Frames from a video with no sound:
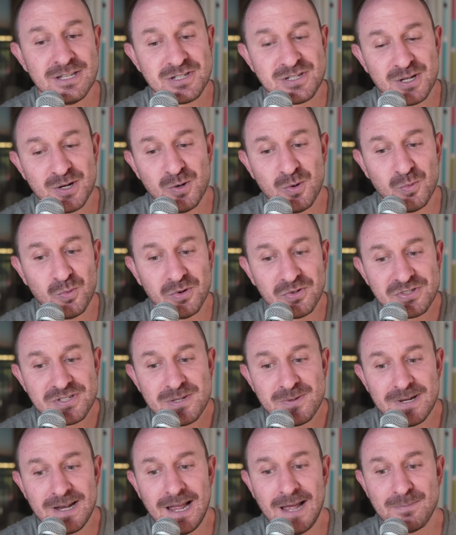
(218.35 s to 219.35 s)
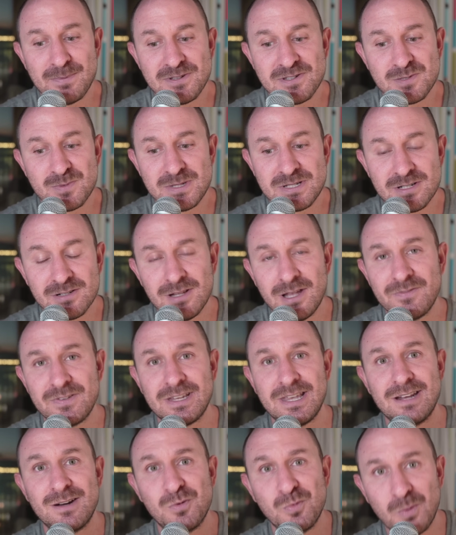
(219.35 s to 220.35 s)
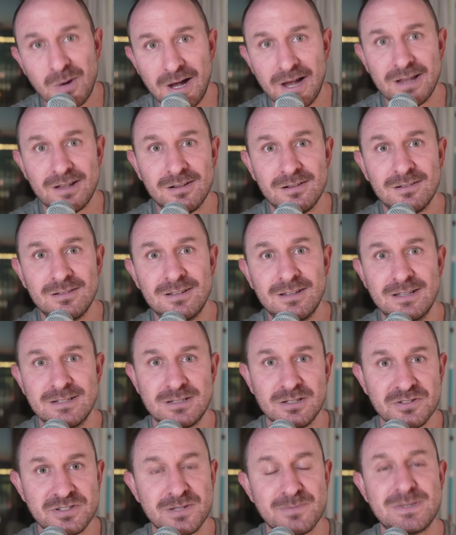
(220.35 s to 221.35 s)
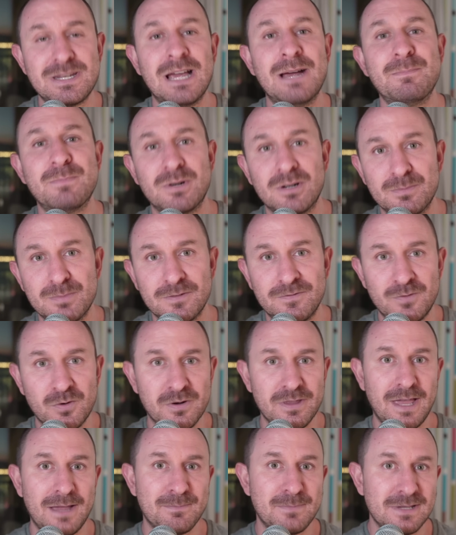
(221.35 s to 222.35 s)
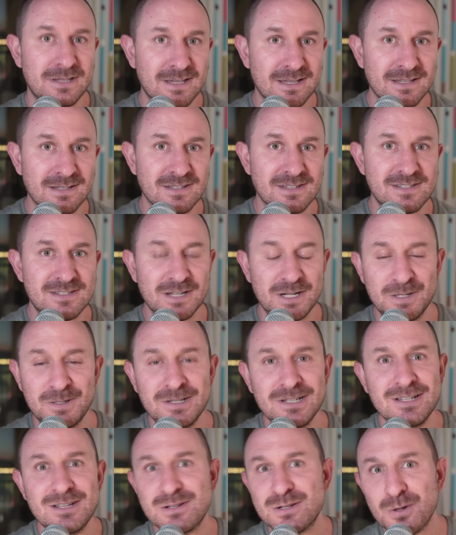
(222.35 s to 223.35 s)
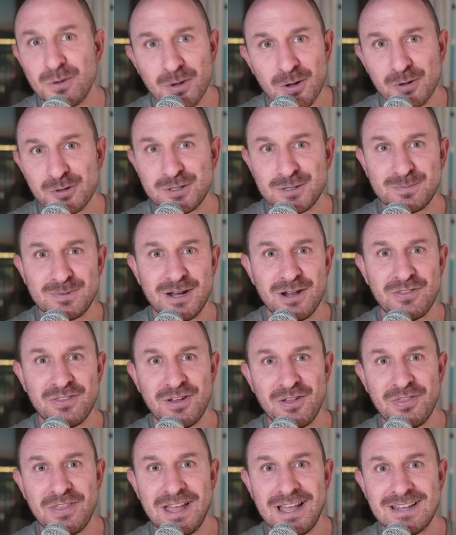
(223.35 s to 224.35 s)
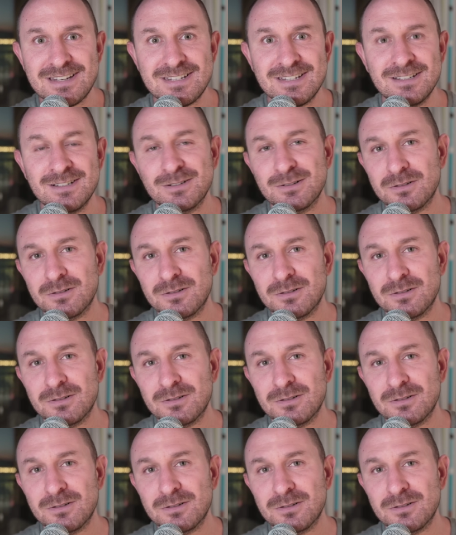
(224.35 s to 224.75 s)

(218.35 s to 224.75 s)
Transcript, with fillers: So we'll see what happens. We still have again a while until September before that begins. So don't hold your breath on that.